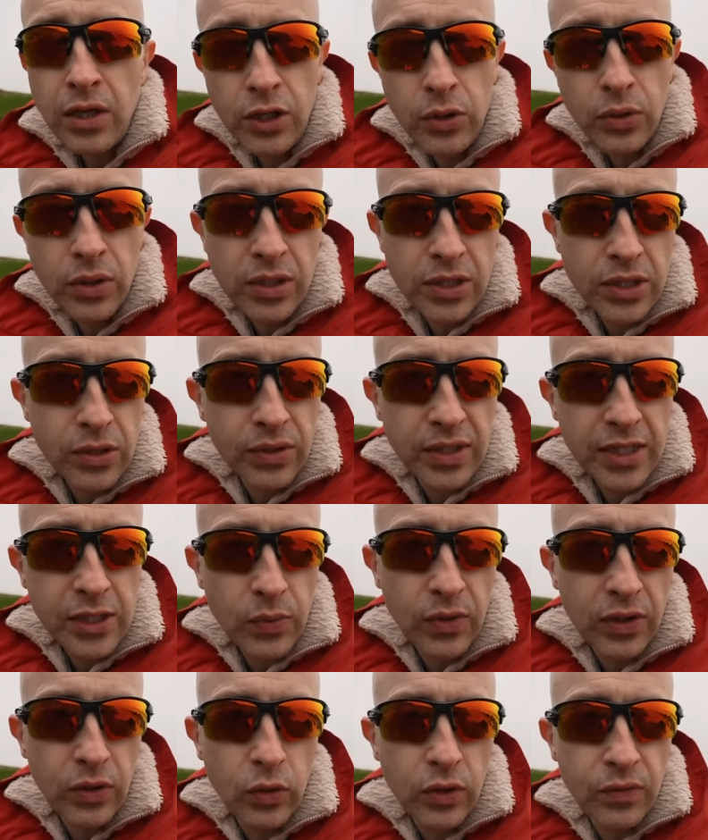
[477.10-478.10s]
you can do this
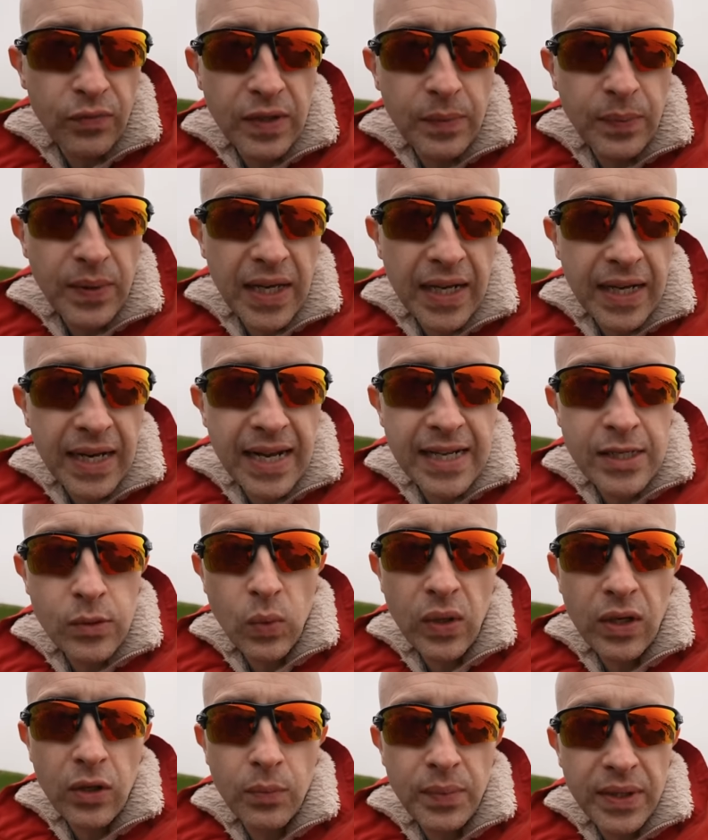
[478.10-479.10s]
with NordVPN as
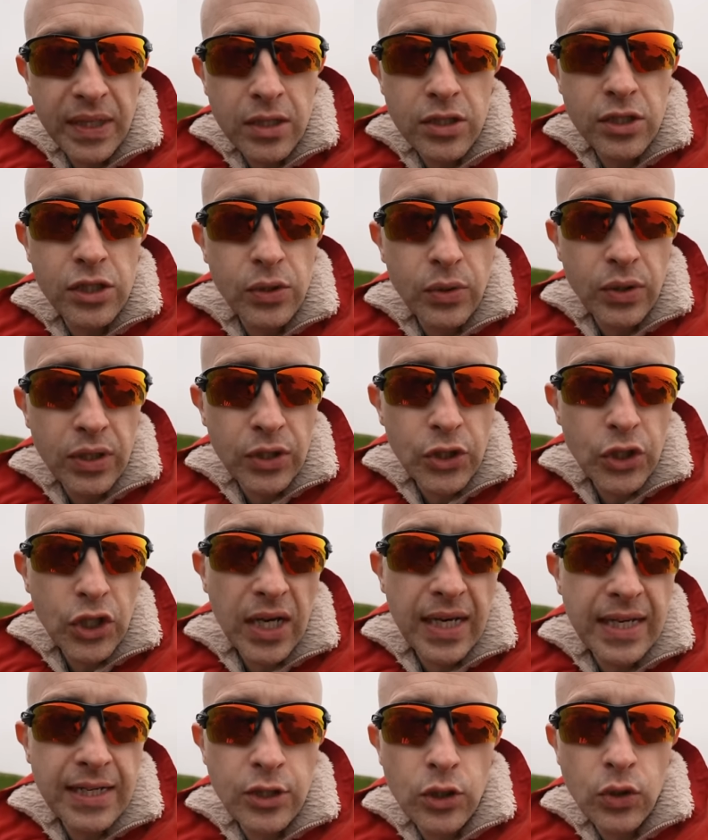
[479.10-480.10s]
well, because you can
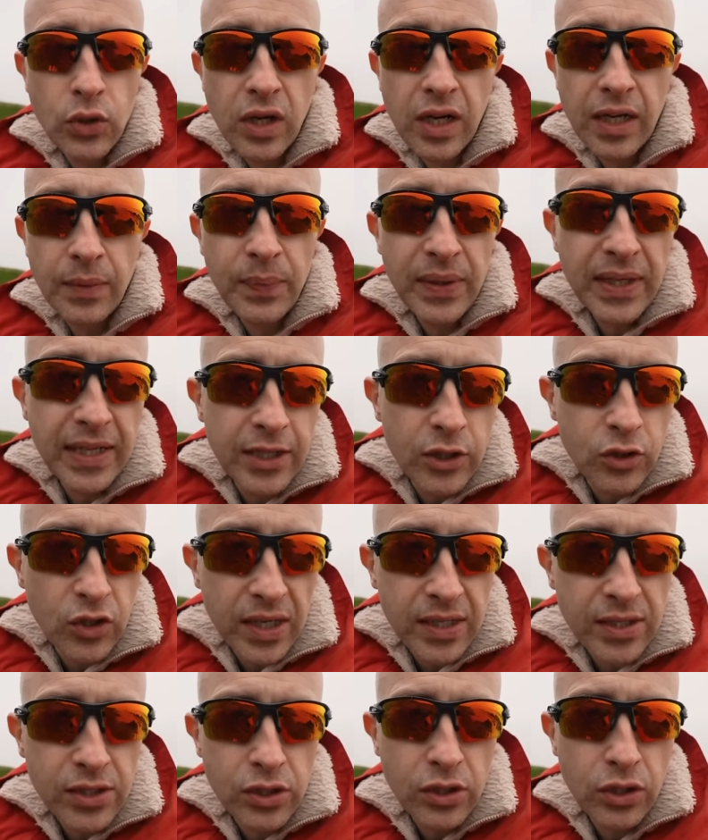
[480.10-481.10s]
change your IP
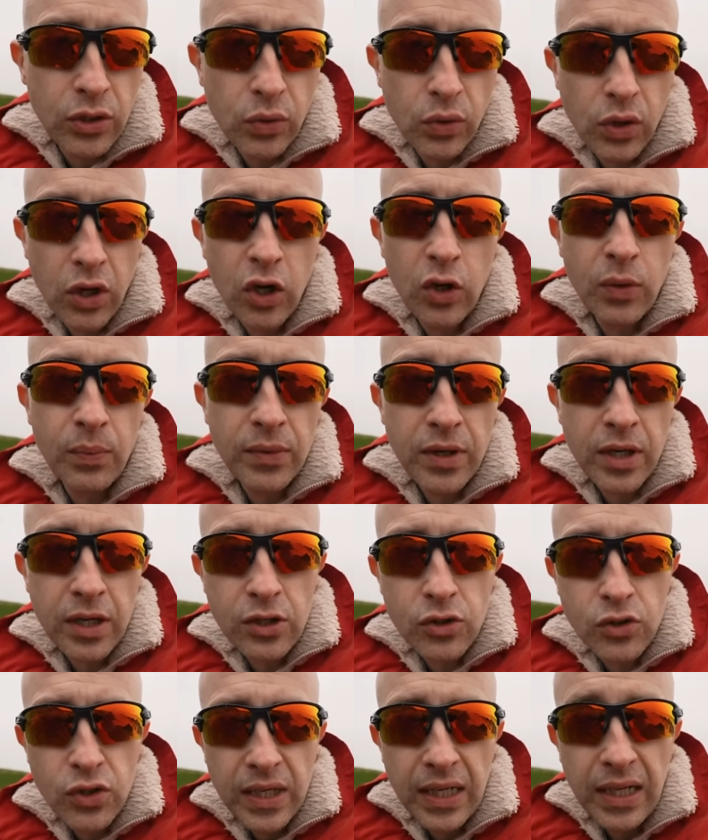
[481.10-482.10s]
address to your home
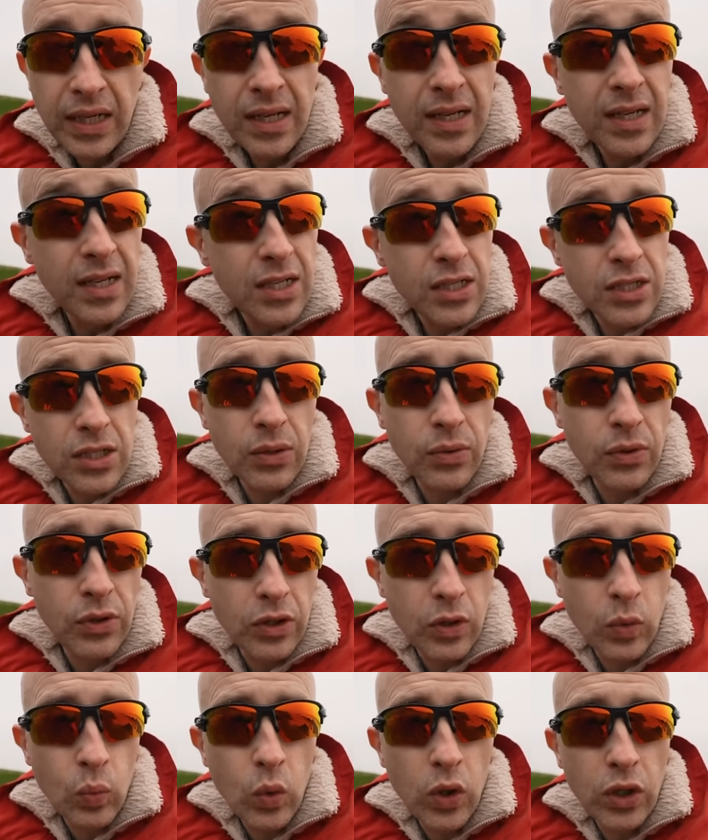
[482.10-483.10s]
country. So you
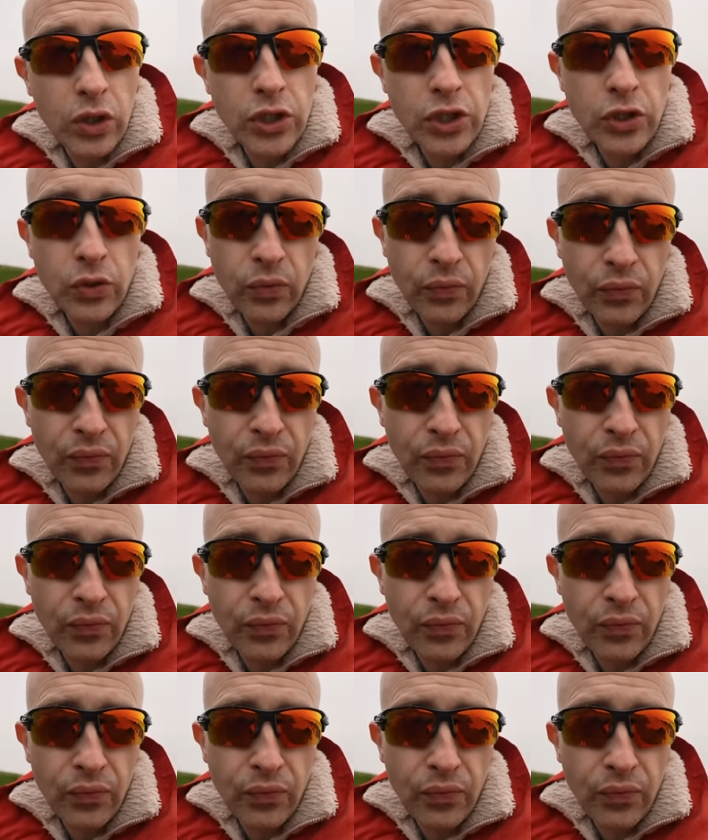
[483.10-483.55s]
can watch your